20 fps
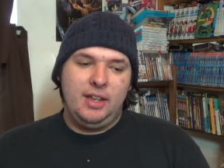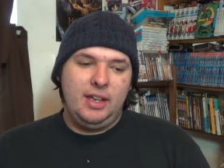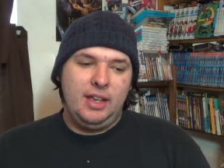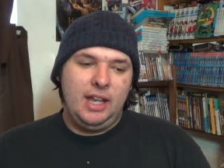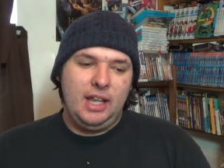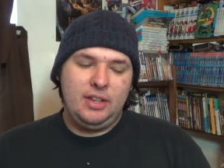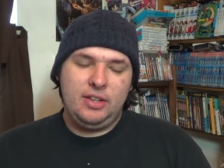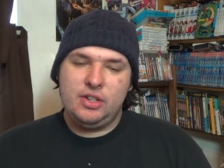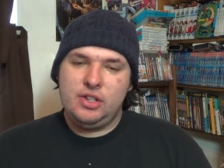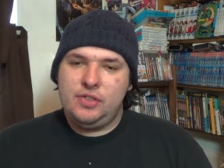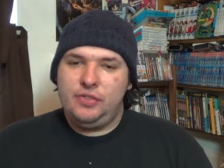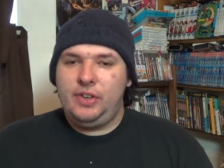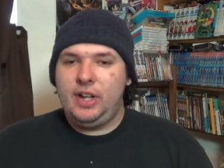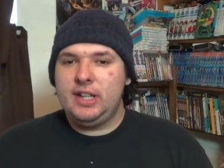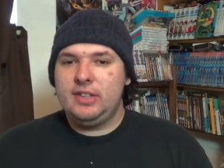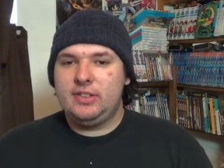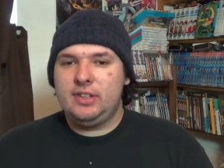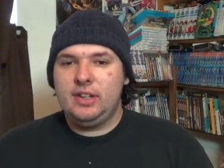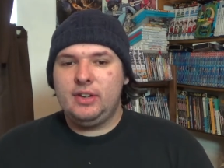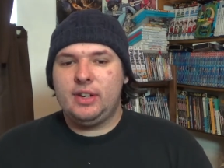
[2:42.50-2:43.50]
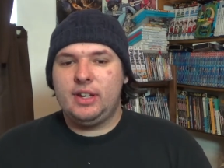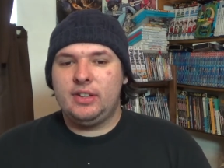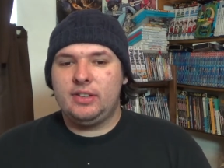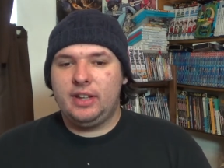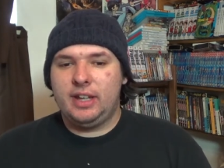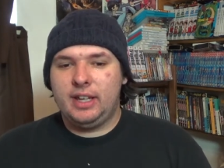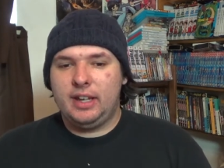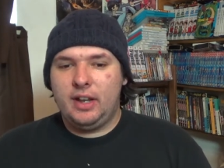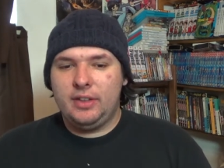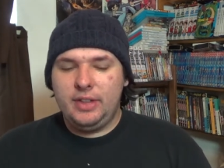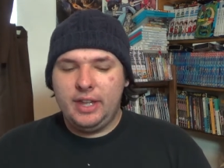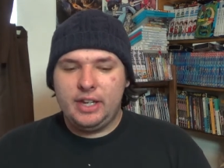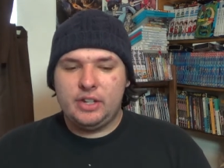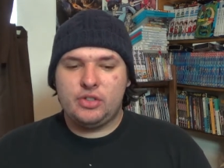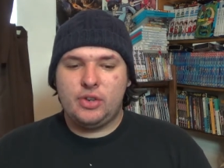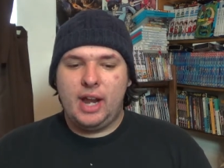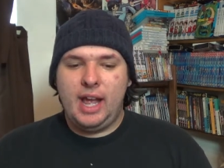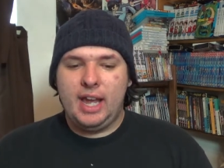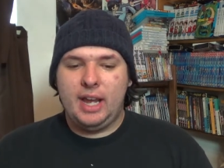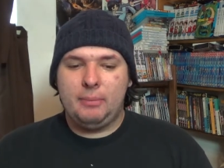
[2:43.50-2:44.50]
it's such a fun series. Like, unlike
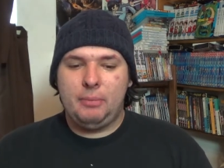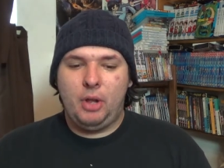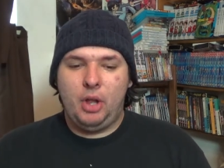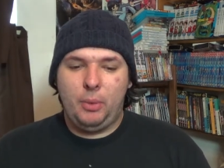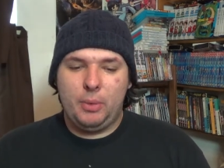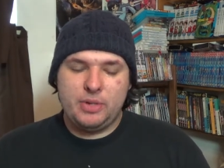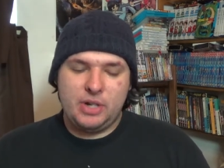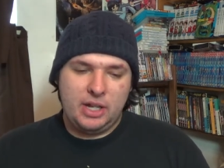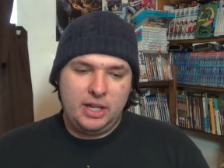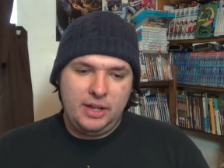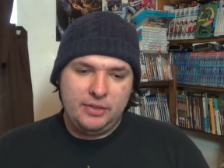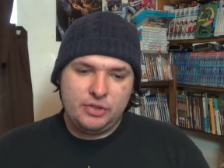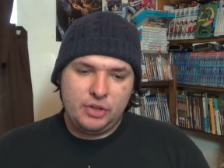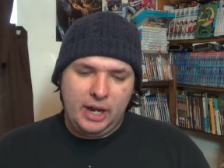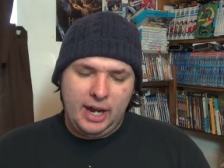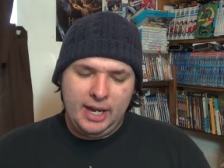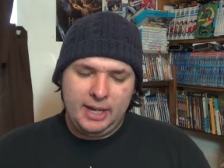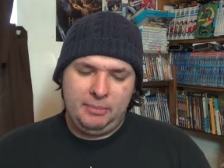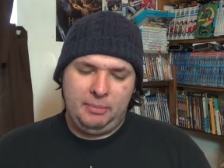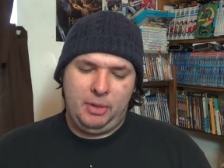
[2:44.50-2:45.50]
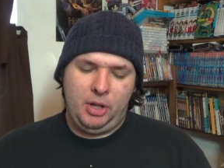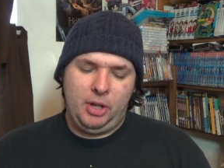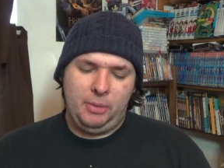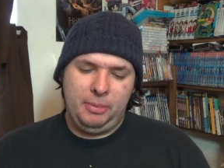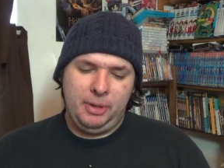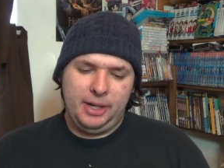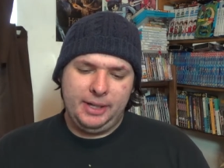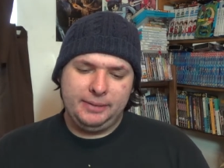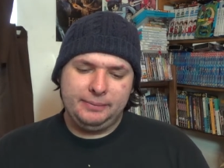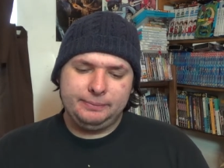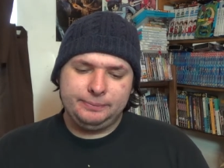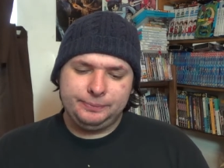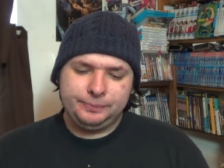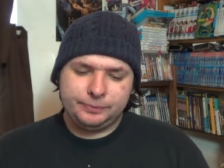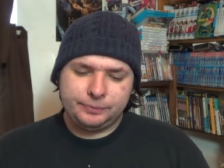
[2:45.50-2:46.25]
Dragon Ball, which I love Dragon Ball, but